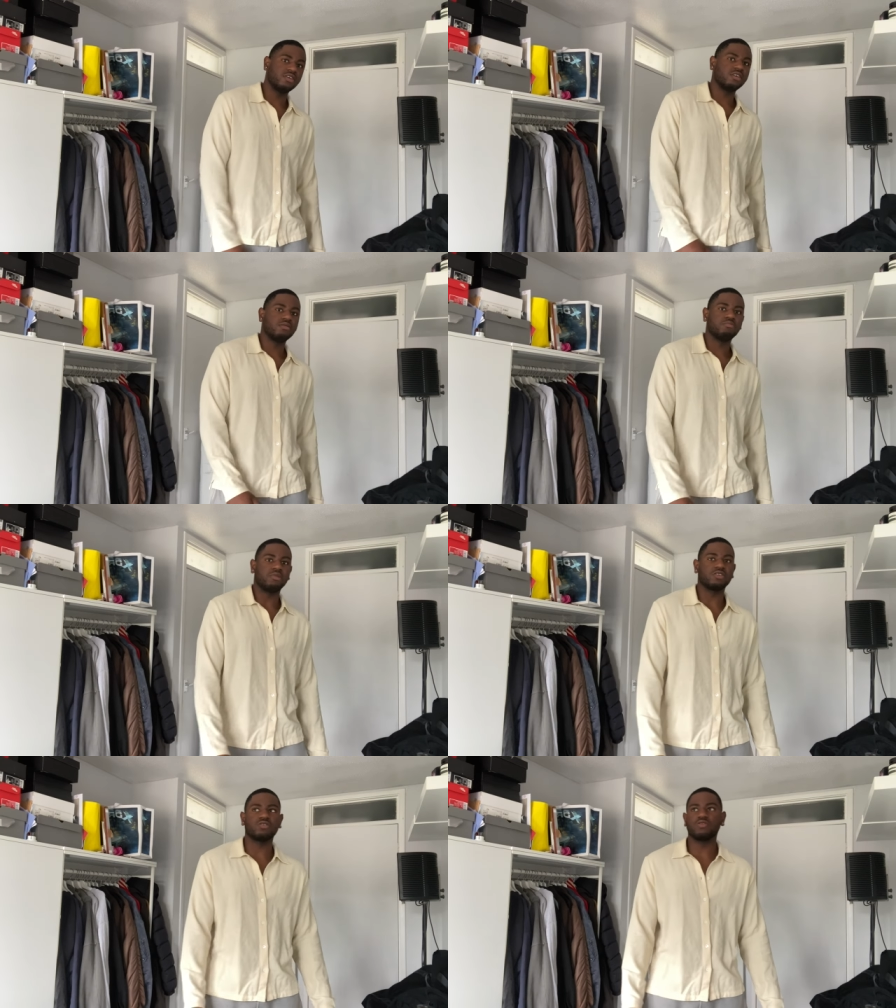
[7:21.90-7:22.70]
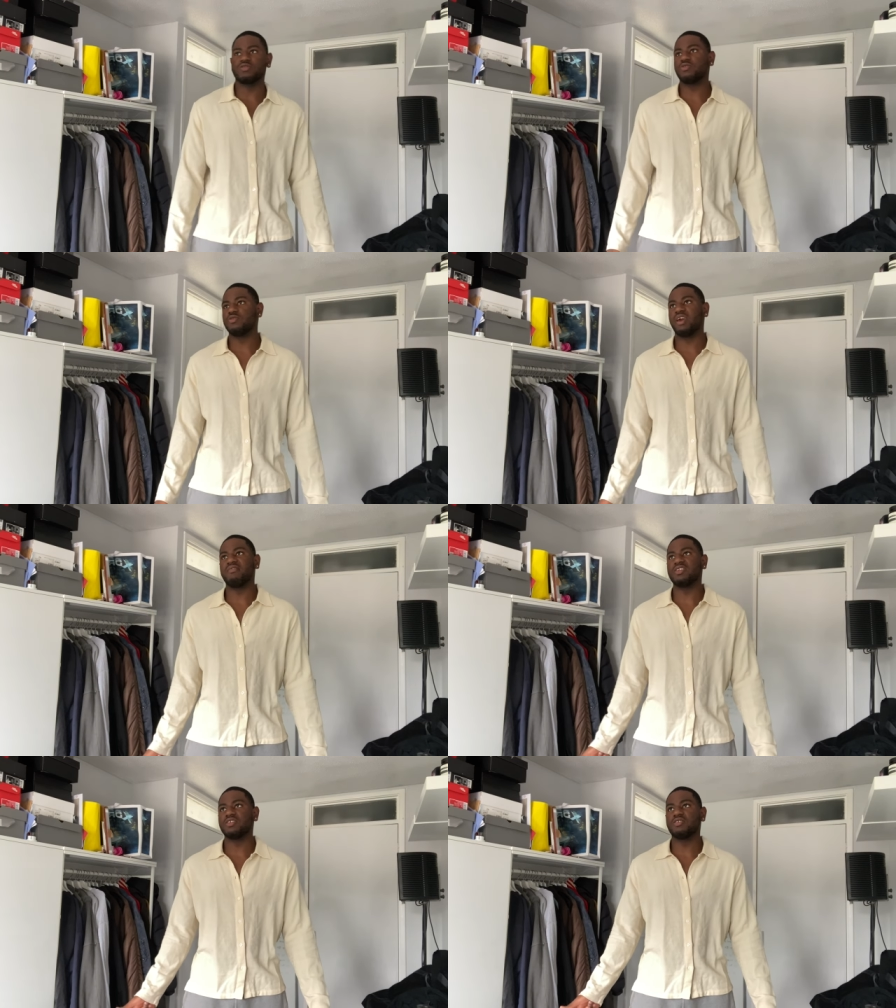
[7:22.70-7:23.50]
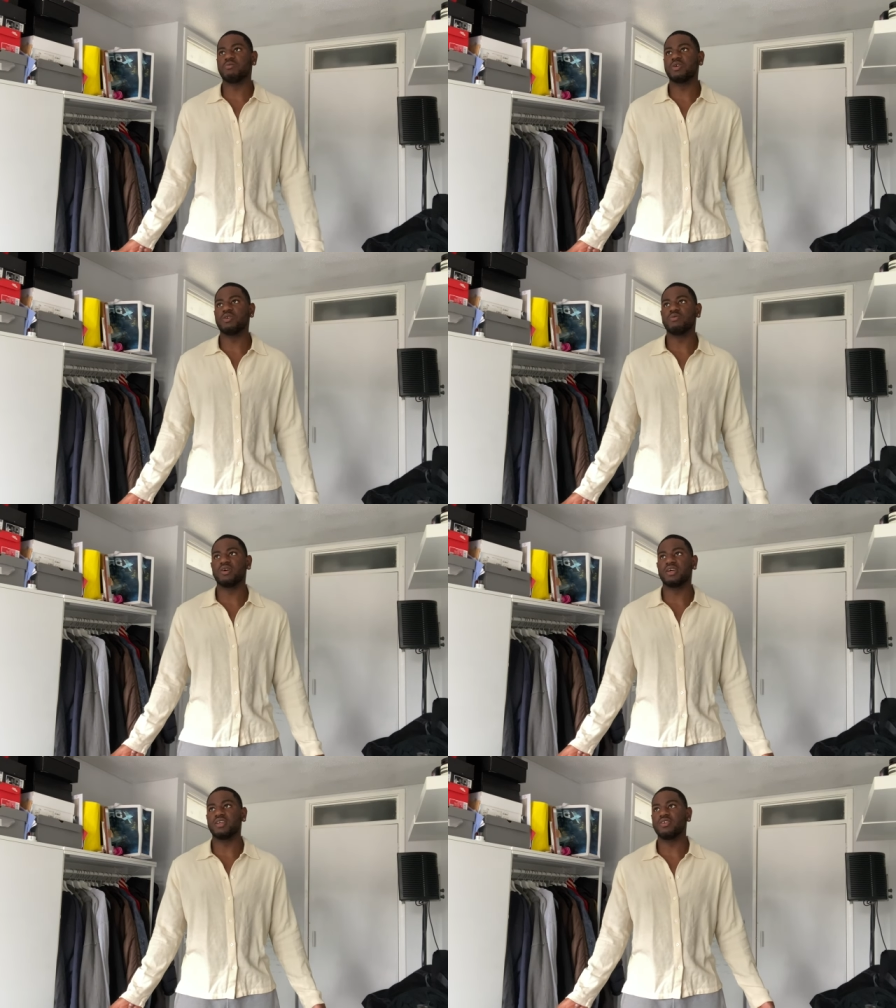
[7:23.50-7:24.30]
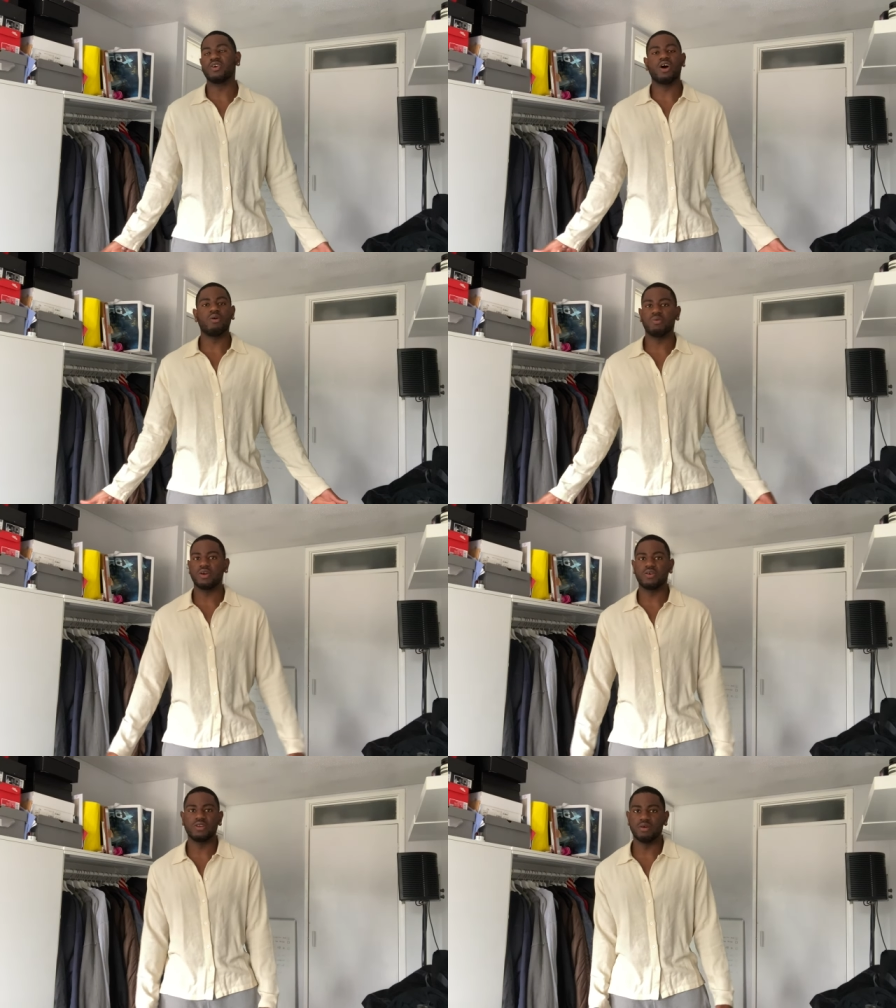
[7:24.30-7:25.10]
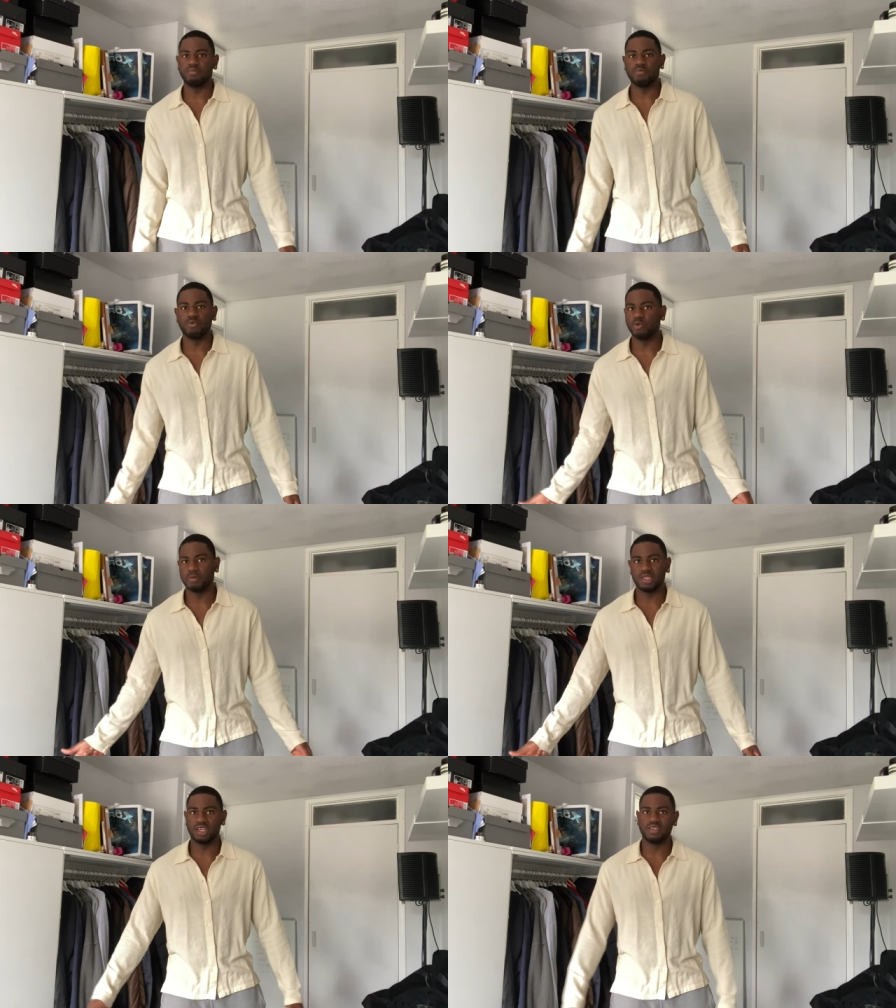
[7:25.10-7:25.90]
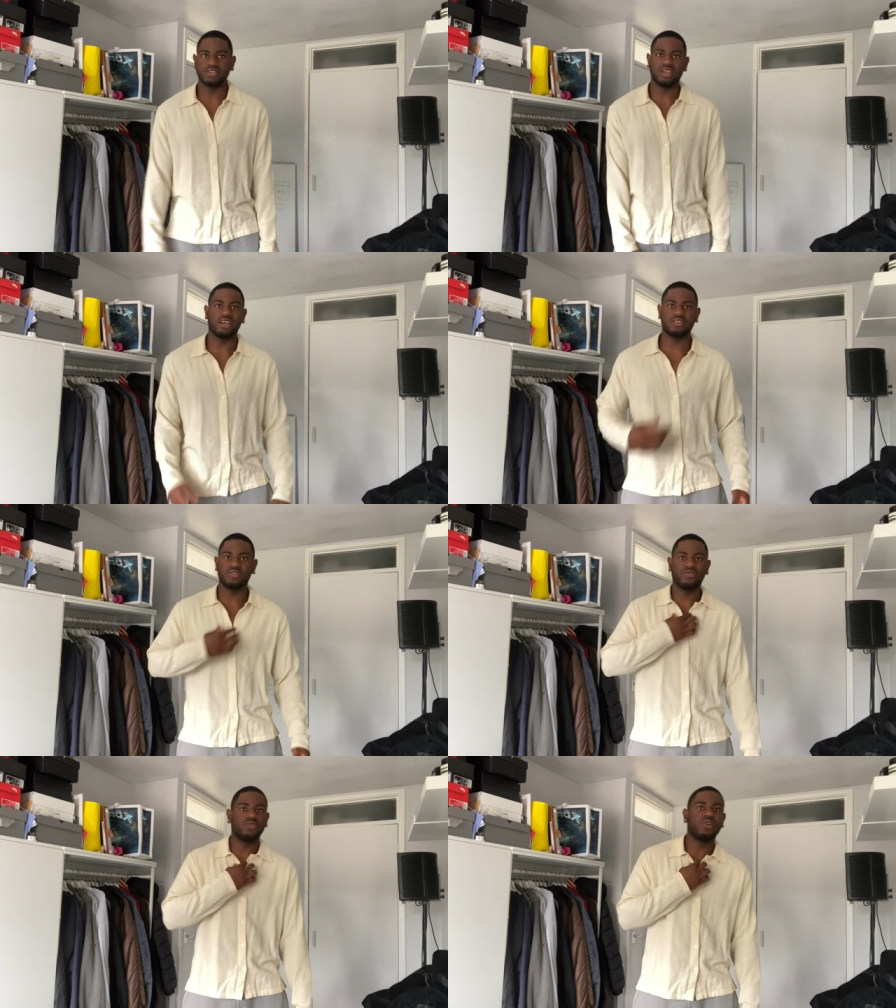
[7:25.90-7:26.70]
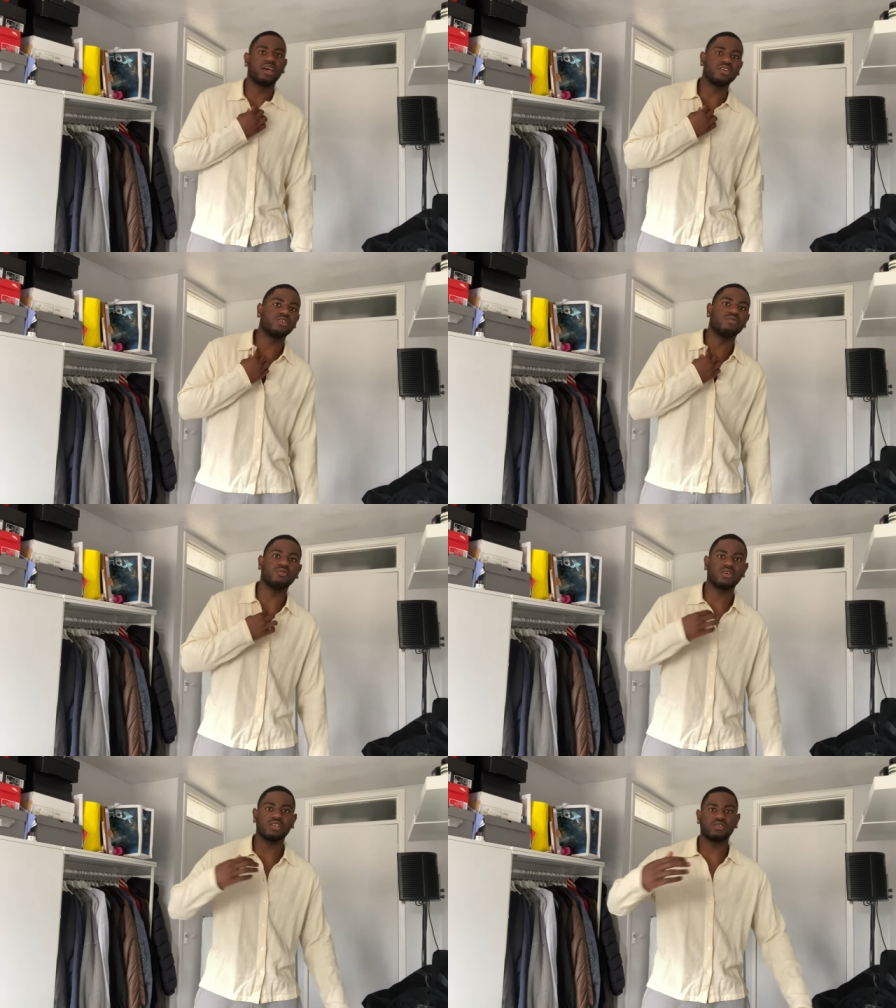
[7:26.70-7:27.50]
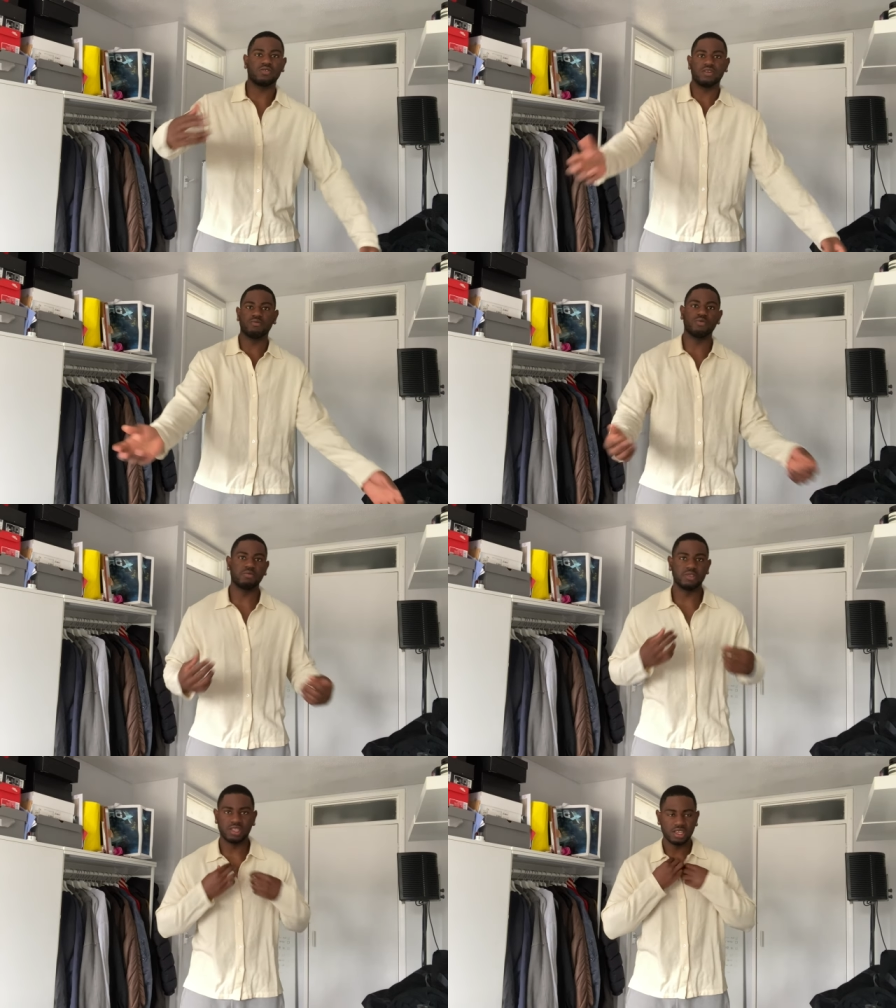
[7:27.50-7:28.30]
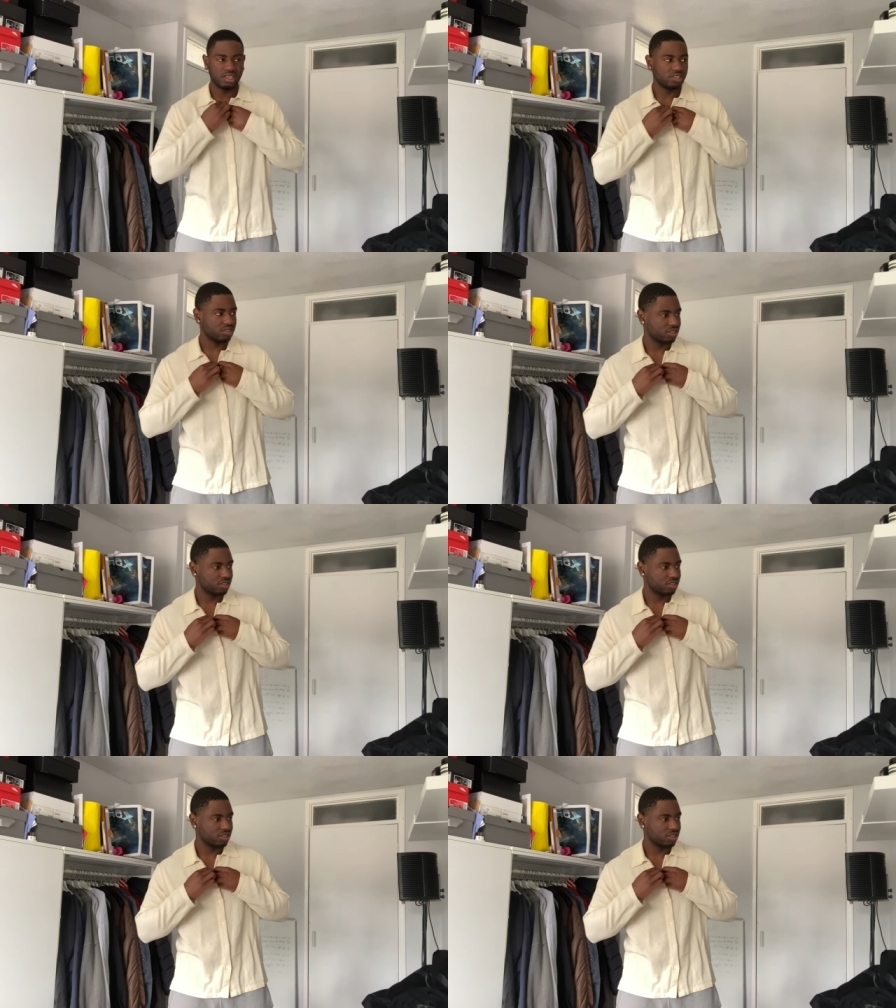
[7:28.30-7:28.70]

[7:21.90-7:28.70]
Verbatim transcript: But it's not too heavy to the point where you can't wear it on them warmer days. I still feel like you could rock this on them warmer days.